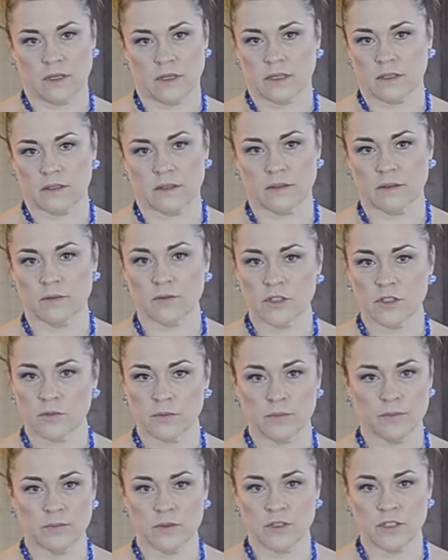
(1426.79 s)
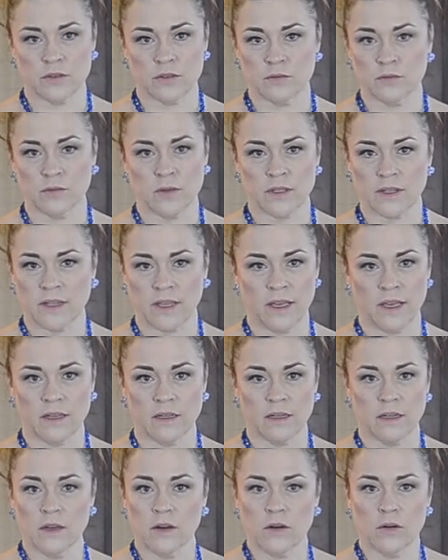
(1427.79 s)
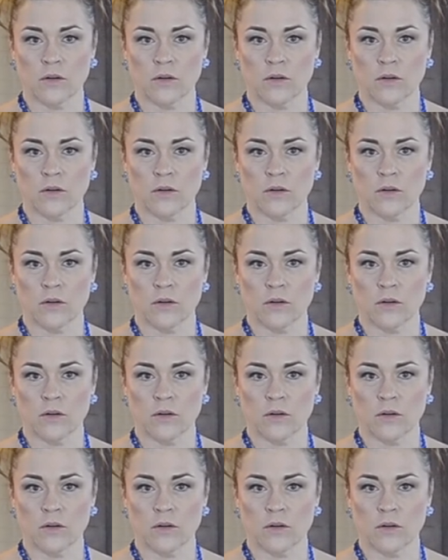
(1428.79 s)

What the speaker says: Like, would you want that?